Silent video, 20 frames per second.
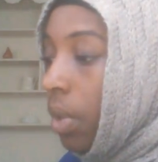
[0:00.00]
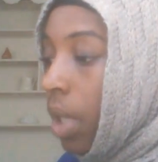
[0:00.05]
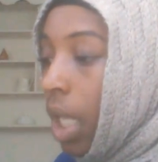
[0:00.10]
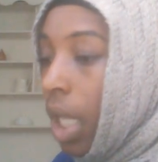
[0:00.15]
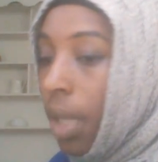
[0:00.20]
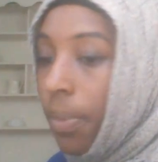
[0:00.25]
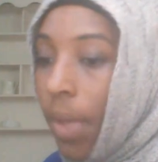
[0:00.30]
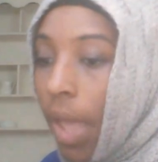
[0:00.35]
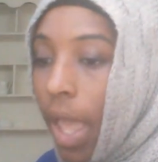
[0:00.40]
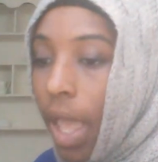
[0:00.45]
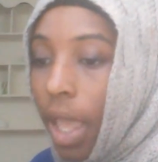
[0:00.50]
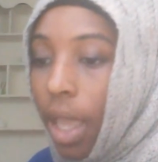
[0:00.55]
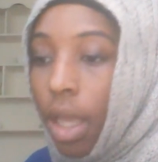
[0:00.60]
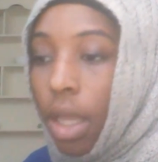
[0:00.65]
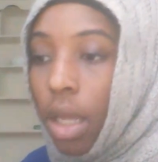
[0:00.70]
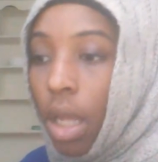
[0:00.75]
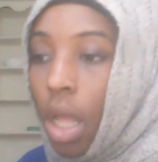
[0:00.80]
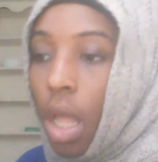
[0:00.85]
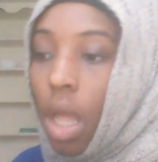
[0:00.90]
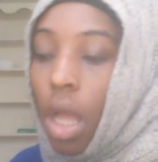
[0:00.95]

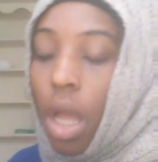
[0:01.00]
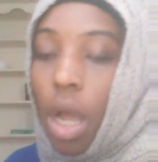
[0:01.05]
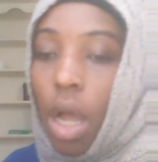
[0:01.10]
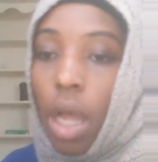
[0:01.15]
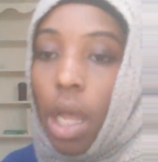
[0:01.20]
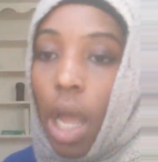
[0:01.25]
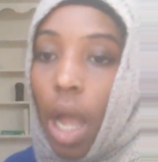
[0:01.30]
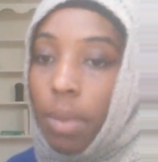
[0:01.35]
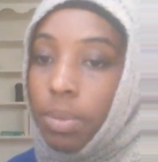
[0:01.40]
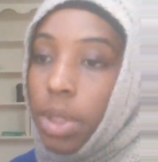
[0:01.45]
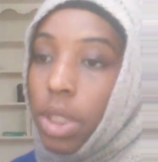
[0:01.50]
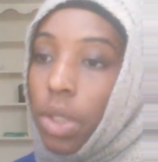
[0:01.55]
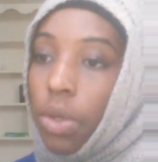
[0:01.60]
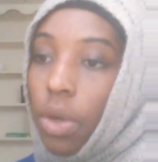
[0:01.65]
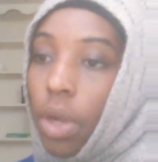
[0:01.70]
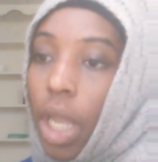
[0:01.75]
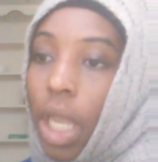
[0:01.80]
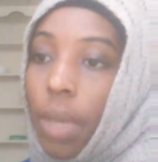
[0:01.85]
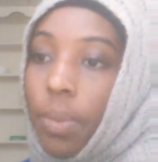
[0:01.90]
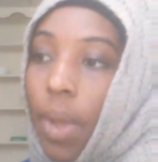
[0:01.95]
eBay. I'm
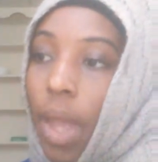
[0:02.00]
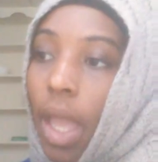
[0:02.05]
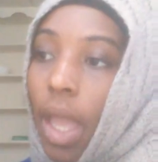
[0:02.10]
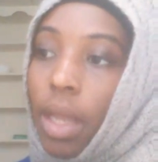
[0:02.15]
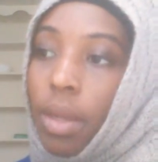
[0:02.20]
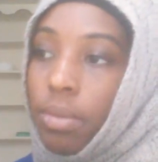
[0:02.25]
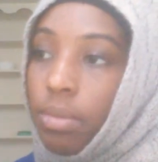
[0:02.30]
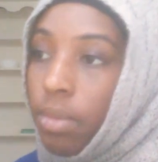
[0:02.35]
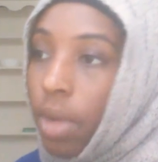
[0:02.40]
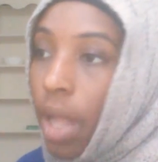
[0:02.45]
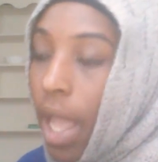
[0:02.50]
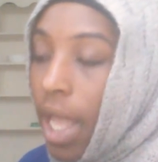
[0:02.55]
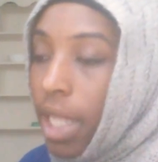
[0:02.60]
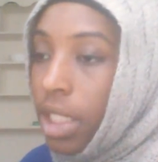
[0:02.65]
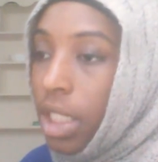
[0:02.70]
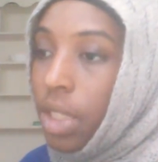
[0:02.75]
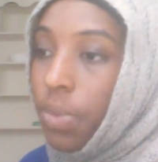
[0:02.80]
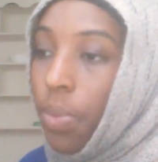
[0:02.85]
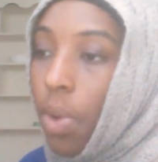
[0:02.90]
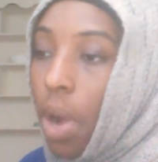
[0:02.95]
sure eBay
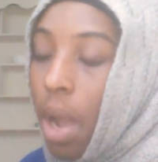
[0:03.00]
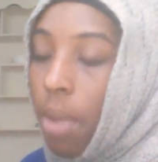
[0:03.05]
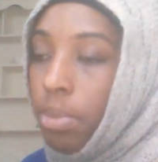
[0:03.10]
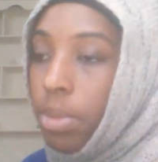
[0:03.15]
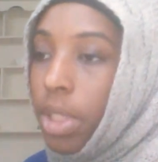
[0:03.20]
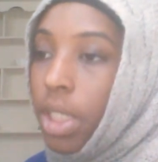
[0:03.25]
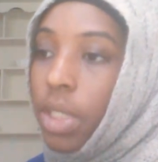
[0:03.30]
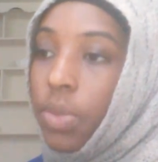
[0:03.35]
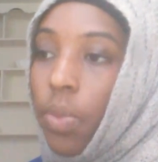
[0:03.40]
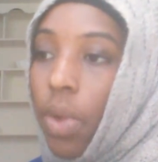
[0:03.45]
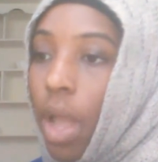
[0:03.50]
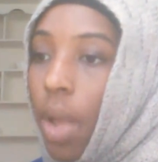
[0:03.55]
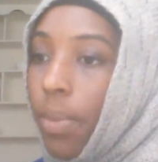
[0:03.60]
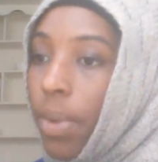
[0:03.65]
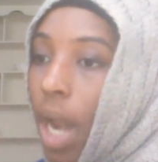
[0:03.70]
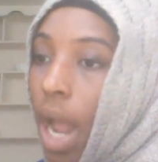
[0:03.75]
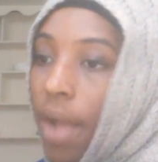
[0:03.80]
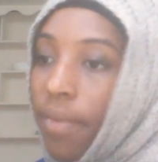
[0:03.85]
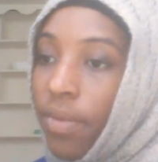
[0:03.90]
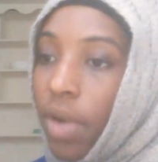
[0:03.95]
has its problems as well,
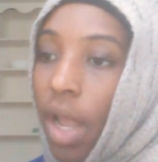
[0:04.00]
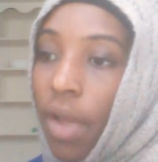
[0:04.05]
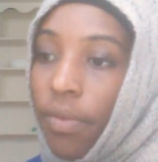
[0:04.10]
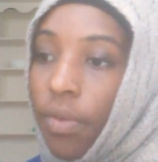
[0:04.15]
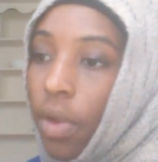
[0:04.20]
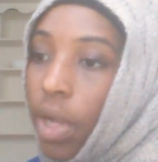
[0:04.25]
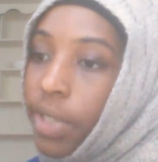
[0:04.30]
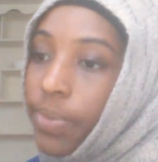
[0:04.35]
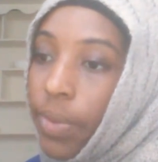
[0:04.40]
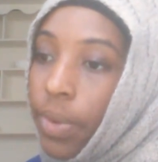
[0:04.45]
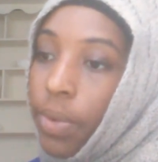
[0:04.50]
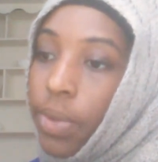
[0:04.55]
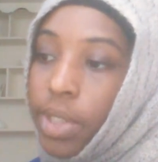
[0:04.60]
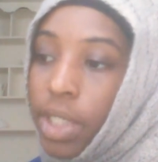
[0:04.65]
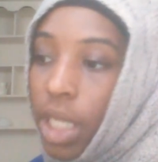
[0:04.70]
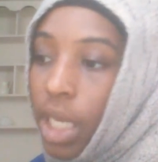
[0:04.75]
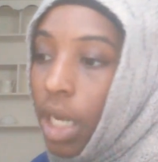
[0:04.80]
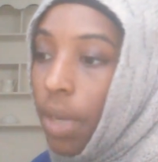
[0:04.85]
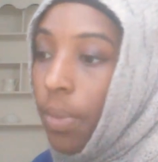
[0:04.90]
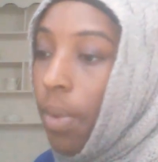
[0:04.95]
but I've never
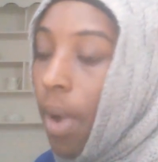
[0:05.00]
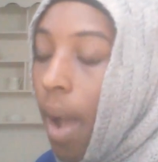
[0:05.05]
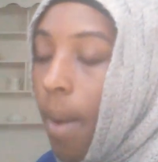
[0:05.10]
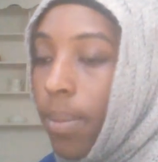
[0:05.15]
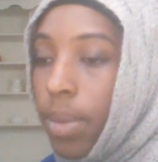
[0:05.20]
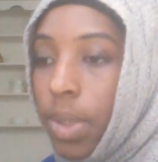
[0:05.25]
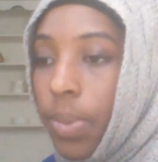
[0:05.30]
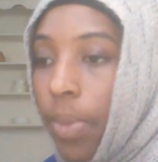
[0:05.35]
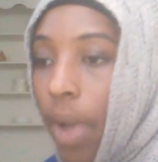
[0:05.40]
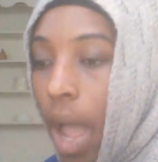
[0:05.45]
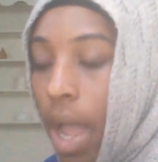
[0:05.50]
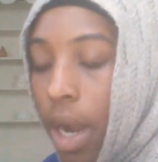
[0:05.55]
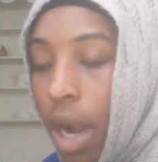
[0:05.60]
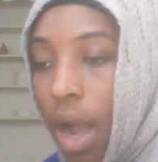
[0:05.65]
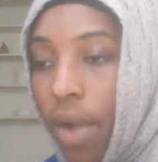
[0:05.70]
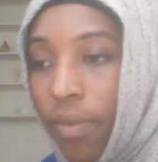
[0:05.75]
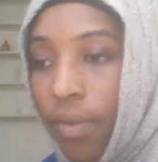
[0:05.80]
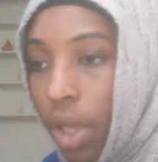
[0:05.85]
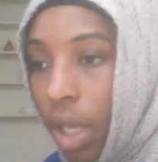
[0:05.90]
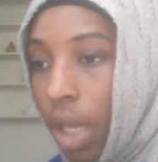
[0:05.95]
experienced any problems buying
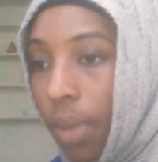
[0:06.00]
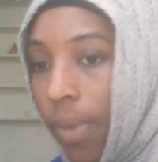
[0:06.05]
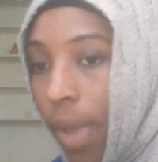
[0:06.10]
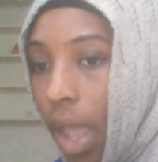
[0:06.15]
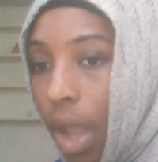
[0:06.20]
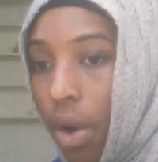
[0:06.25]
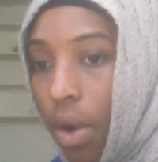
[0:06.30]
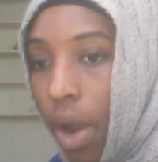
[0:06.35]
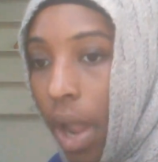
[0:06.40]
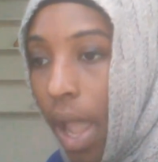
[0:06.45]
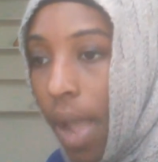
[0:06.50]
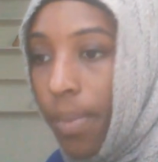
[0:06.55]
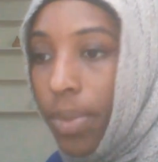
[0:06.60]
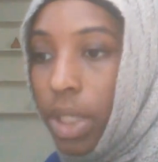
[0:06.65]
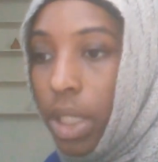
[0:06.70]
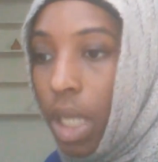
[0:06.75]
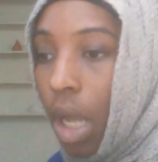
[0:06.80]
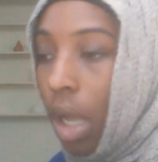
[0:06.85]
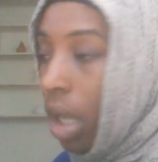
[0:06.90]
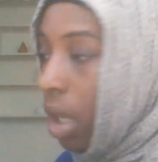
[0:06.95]
off of eBay or
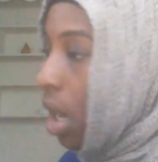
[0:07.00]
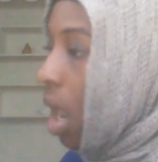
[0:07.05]
Amazon.